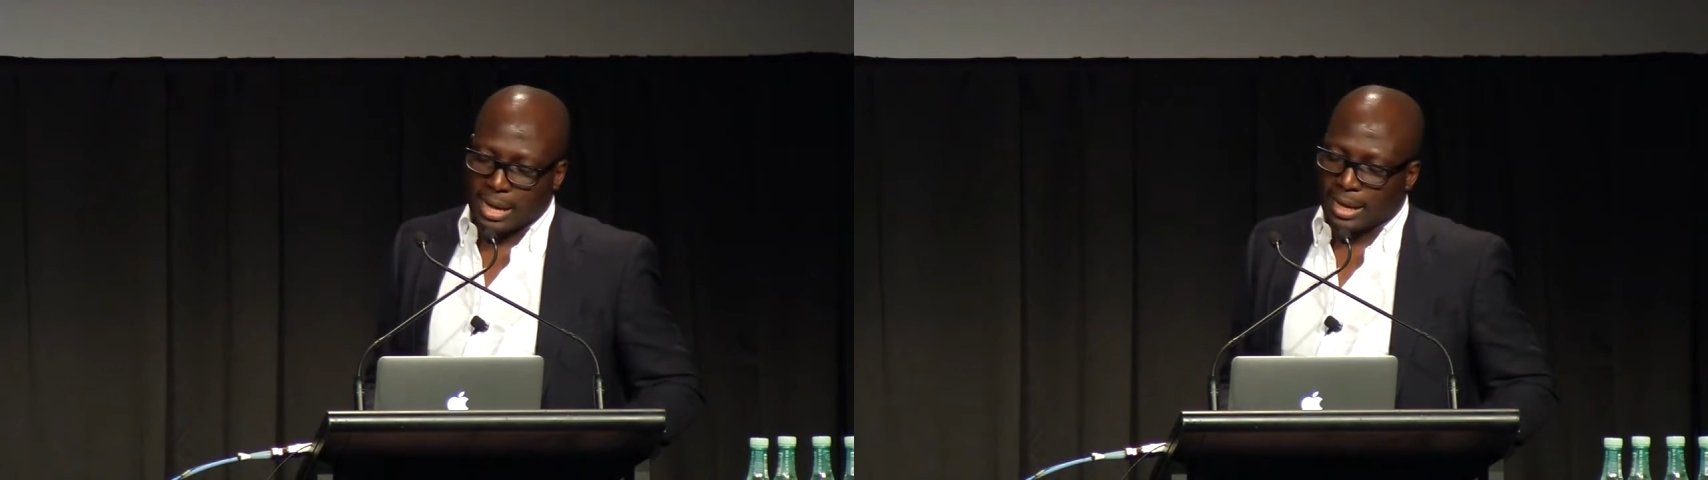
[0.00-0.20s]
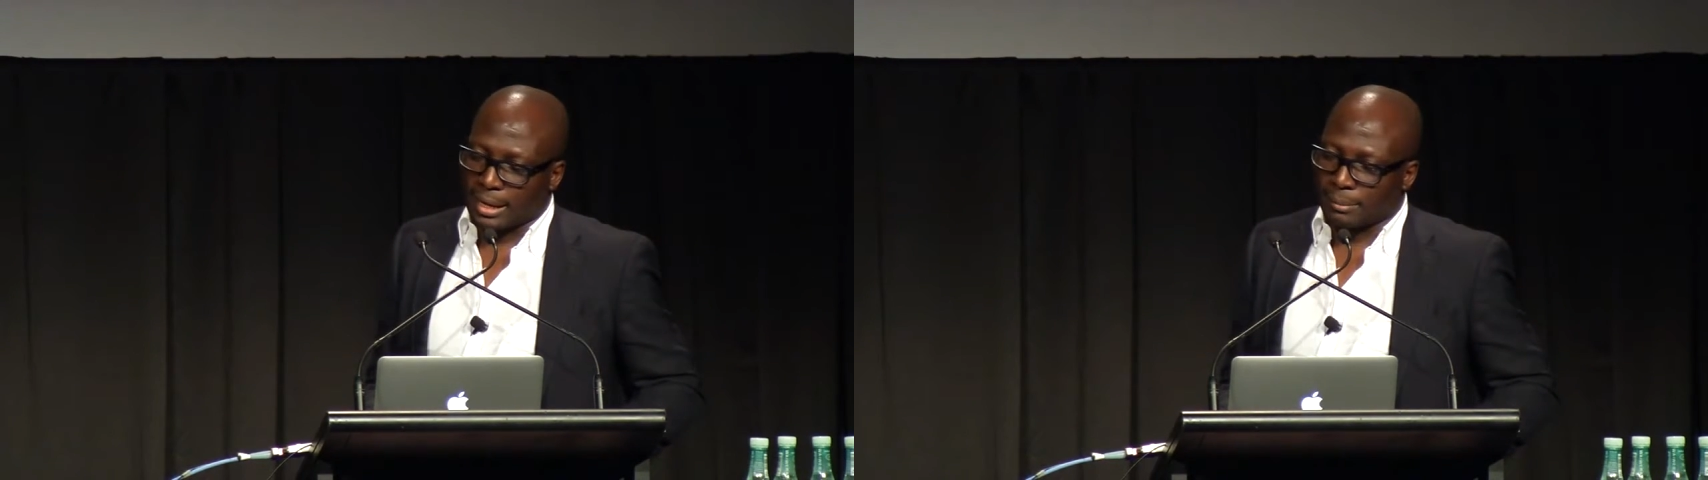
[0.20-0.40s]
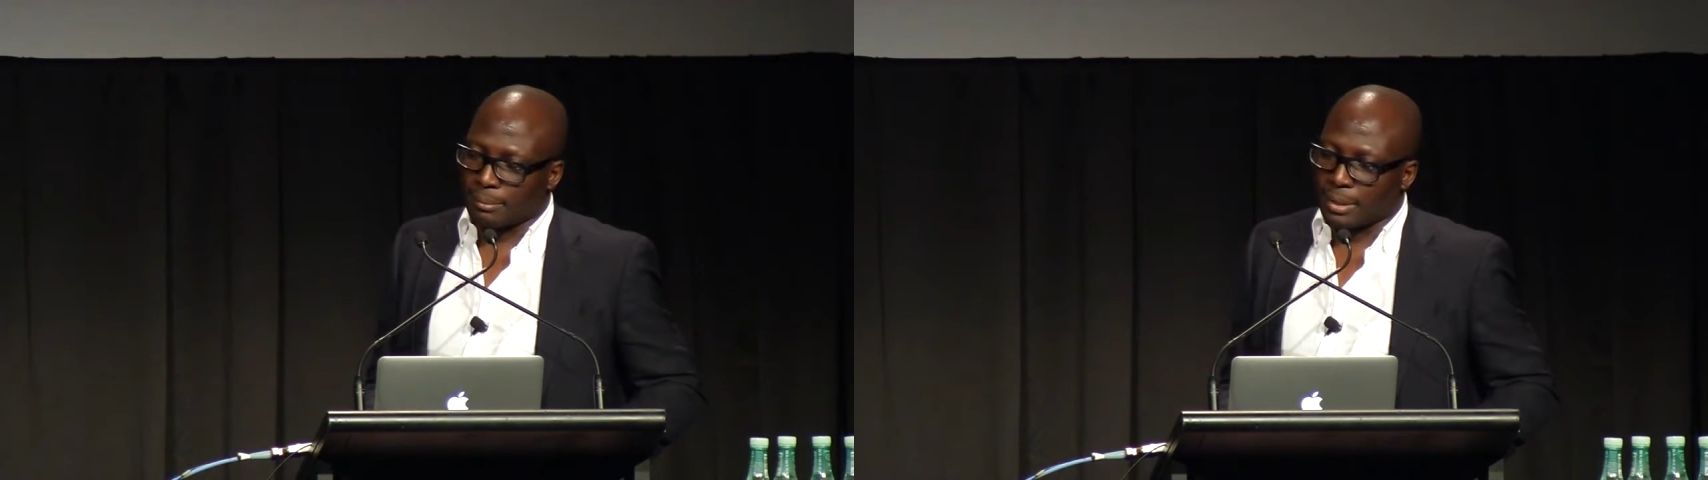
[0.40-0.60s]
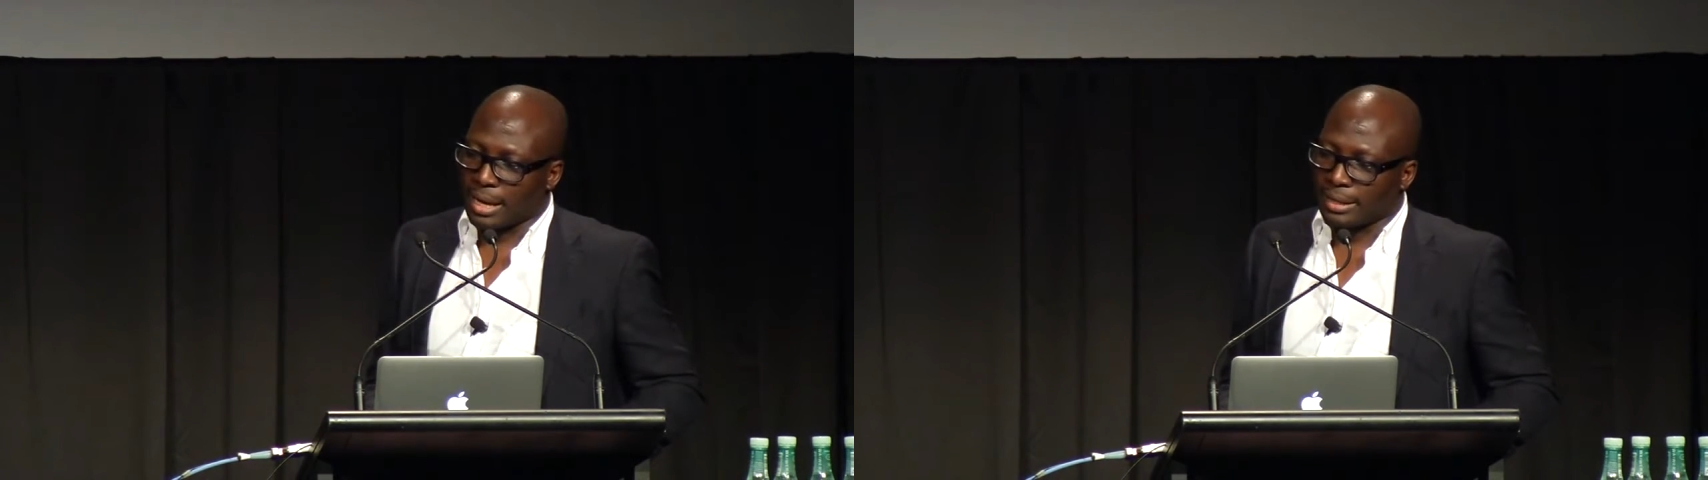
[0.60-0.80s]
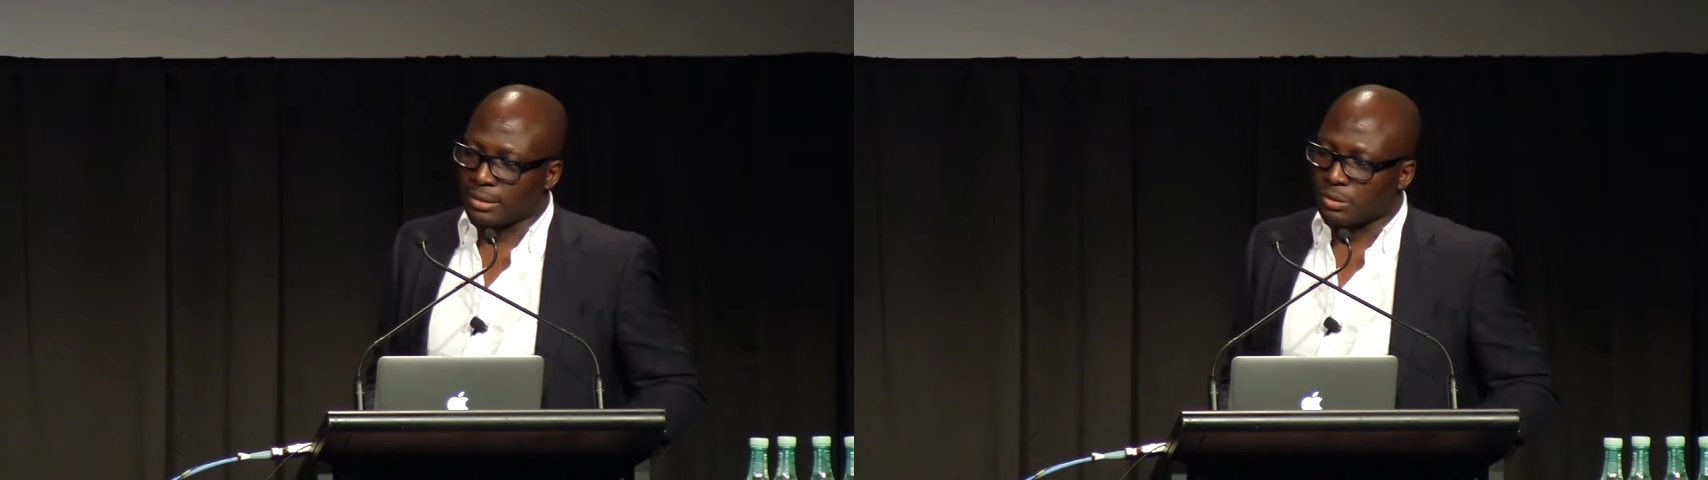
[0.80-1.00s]

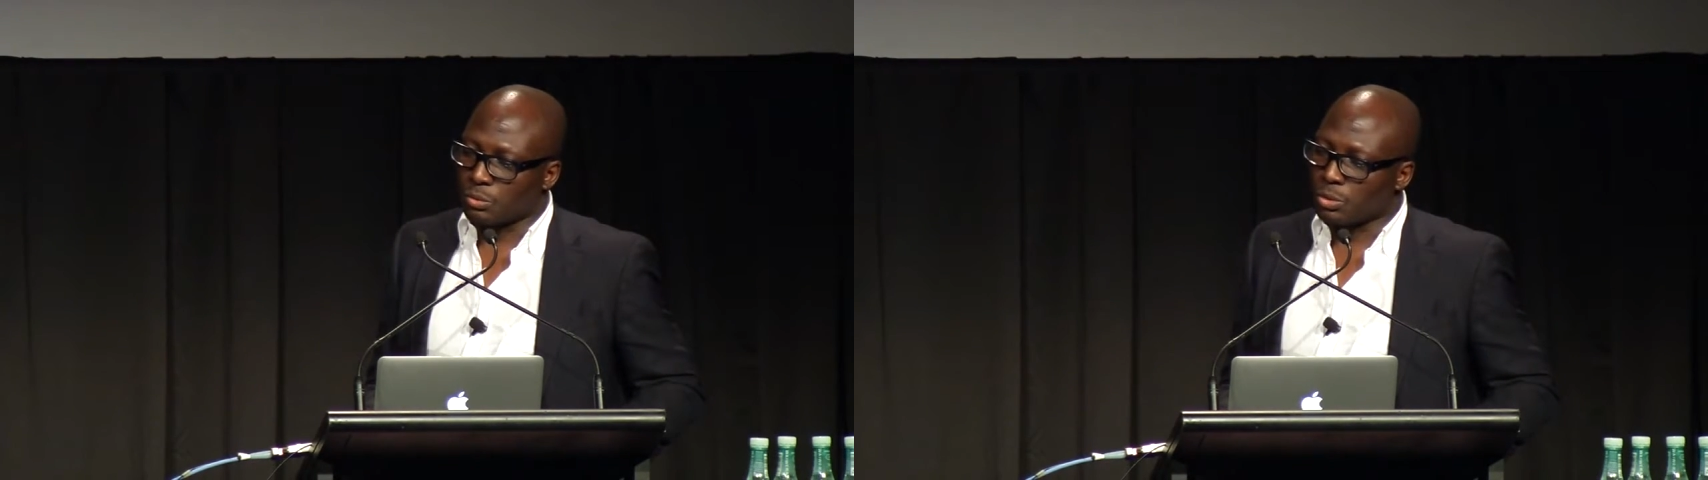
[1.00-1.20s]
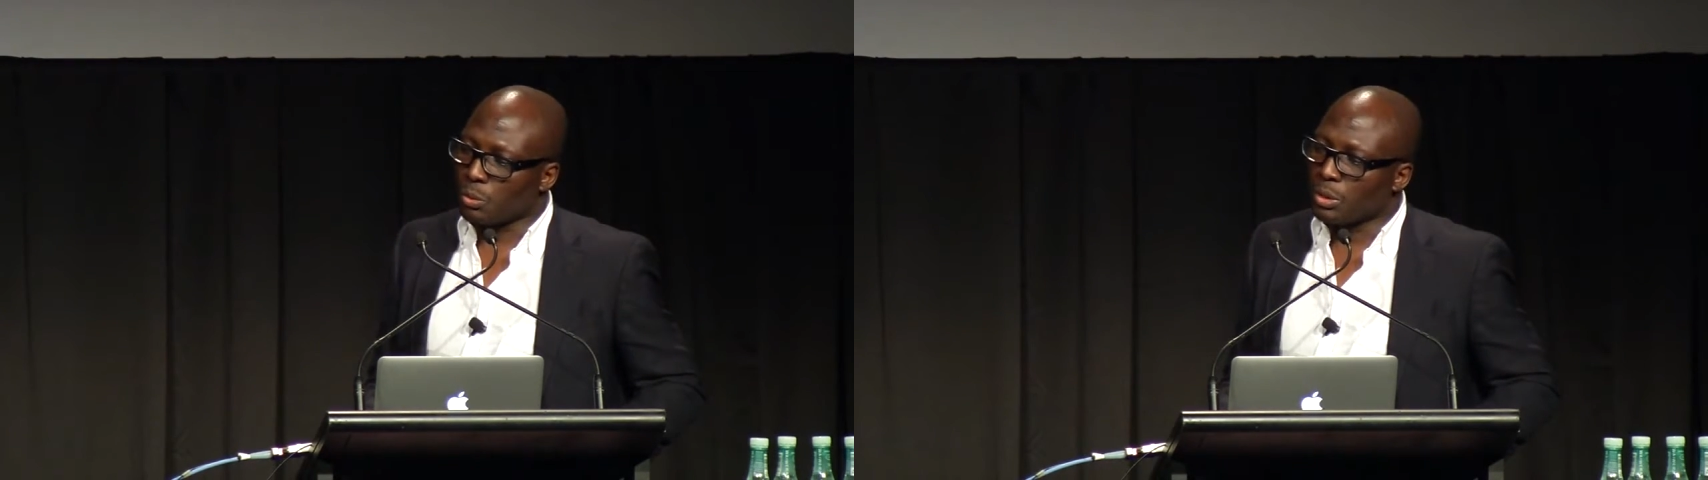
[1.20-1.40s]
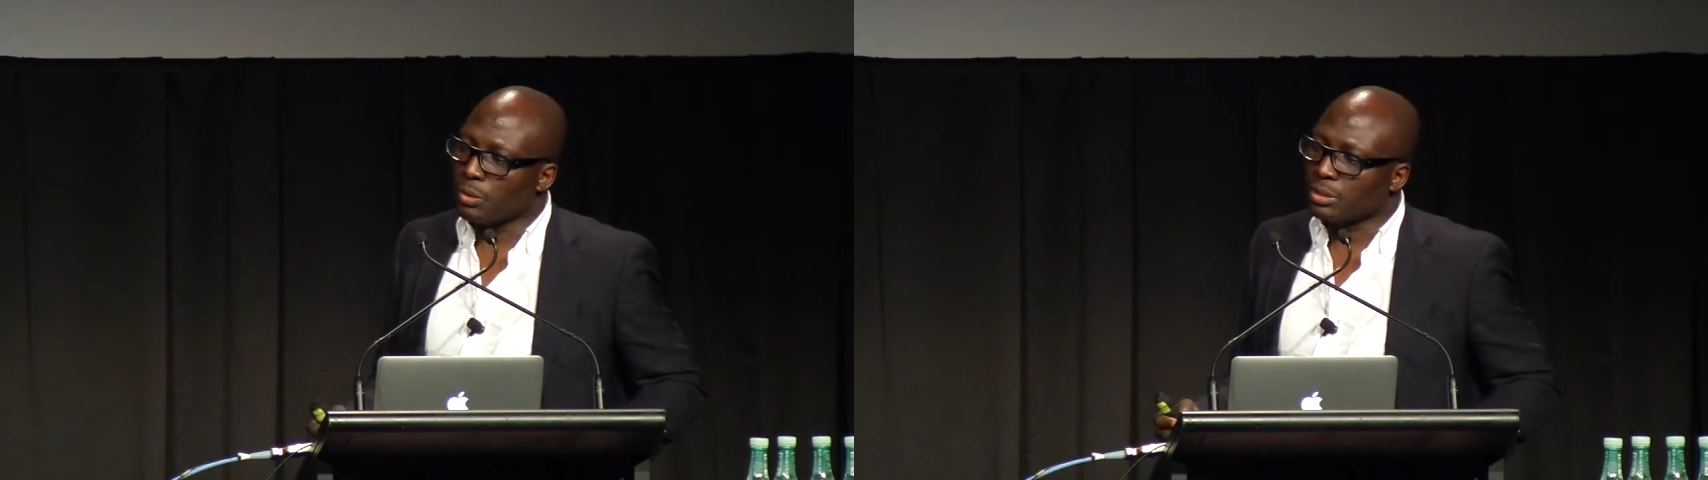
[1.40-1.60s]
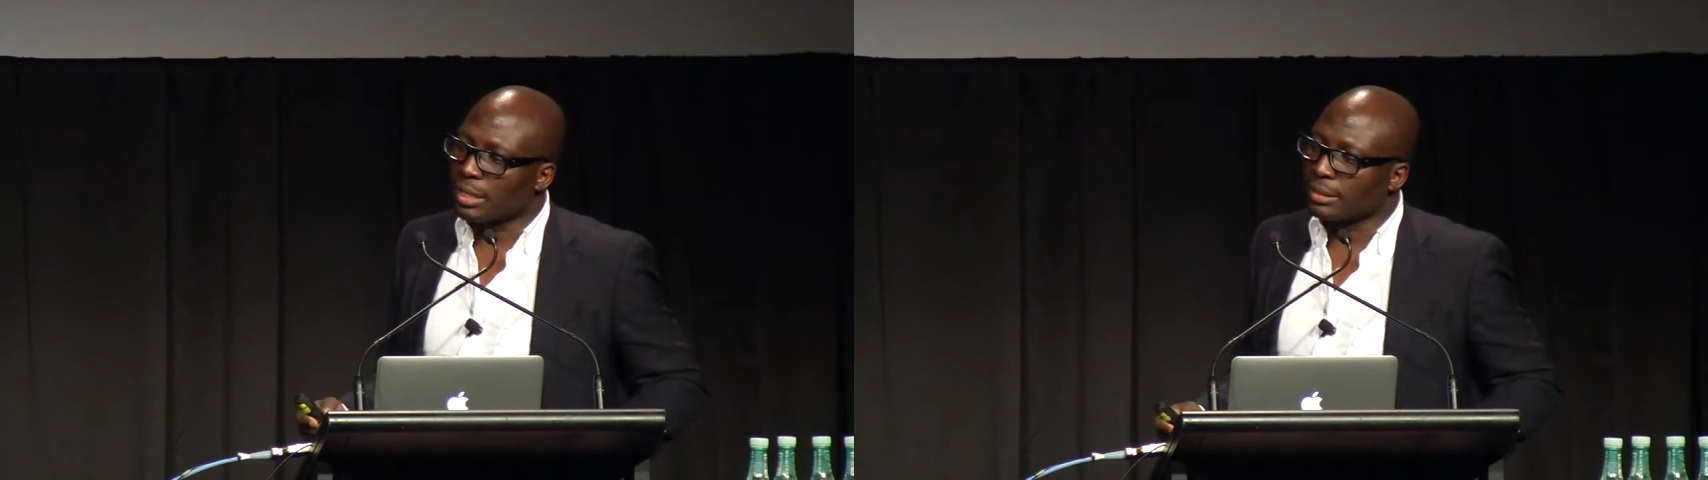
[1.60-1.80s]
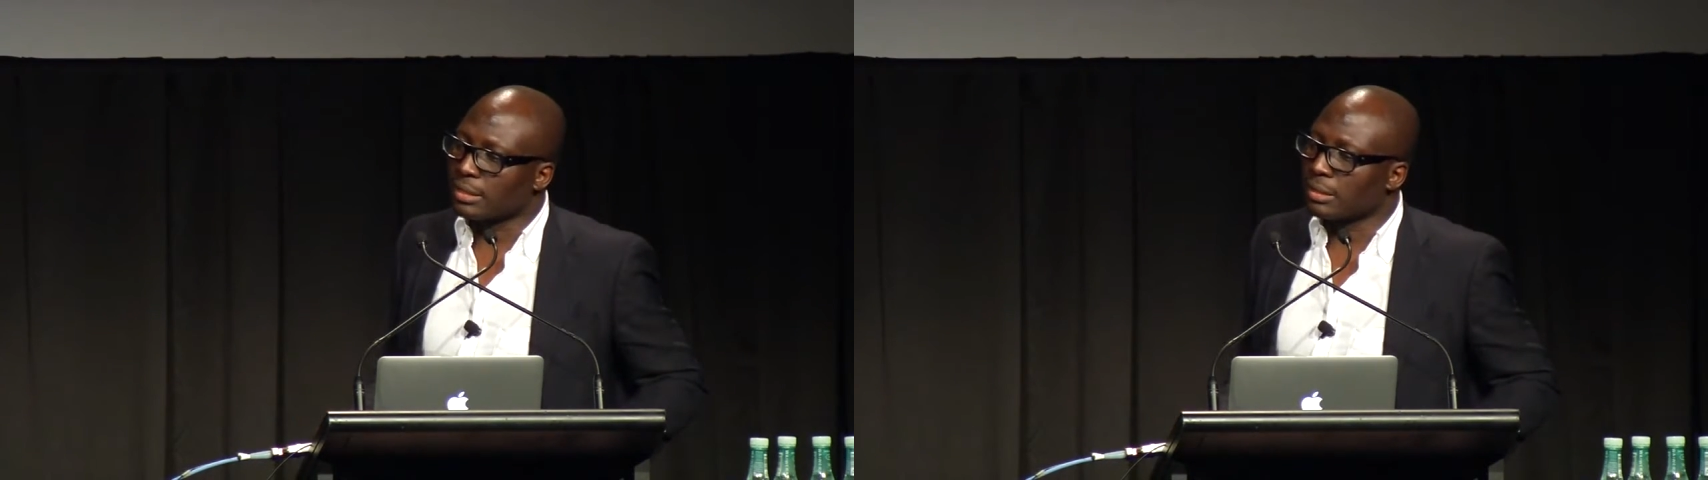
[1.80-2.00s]
And so we looked
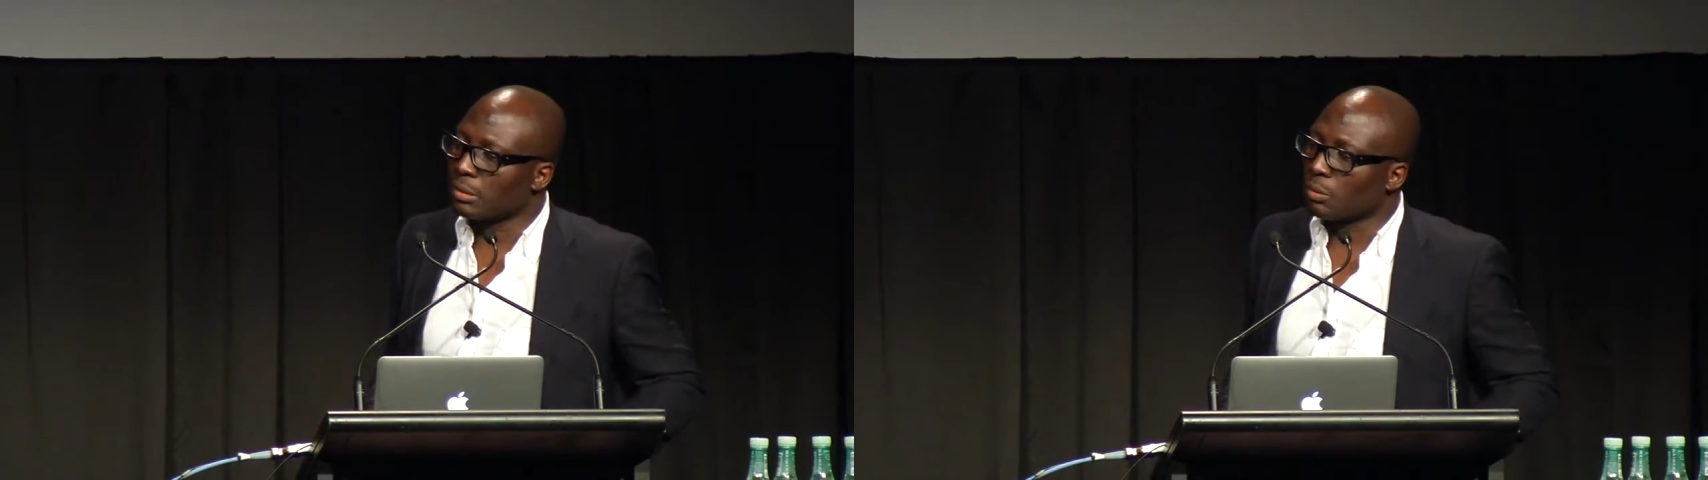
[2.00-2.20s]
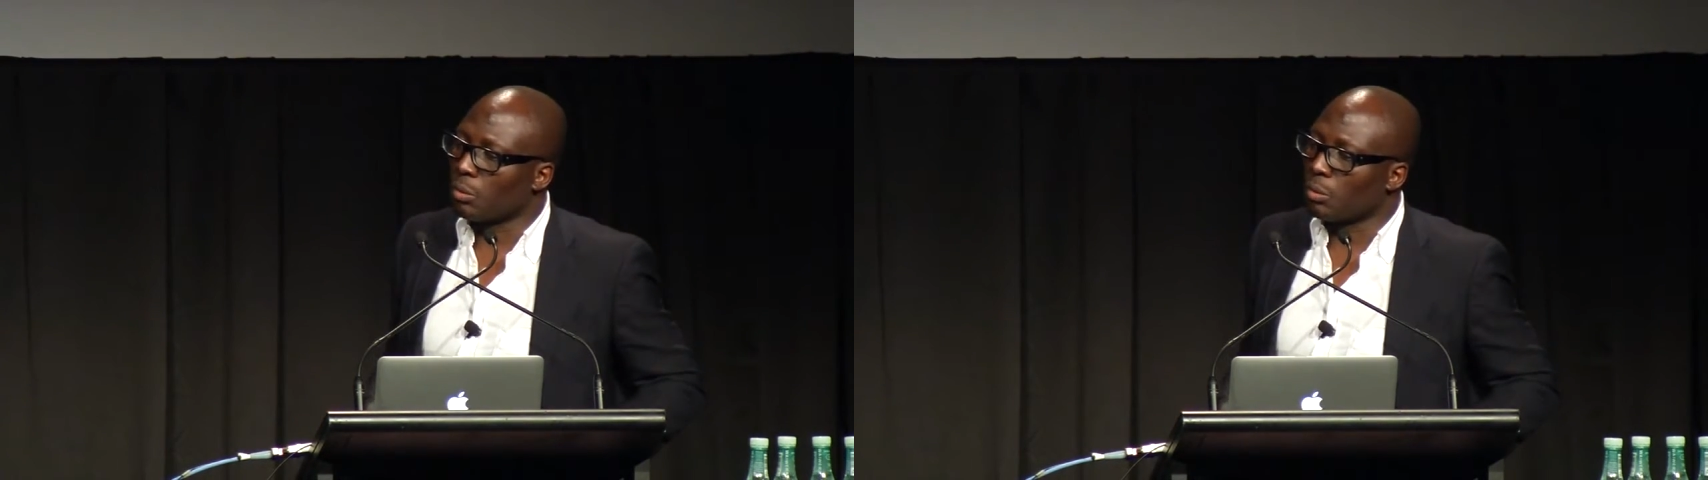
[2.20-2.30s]
at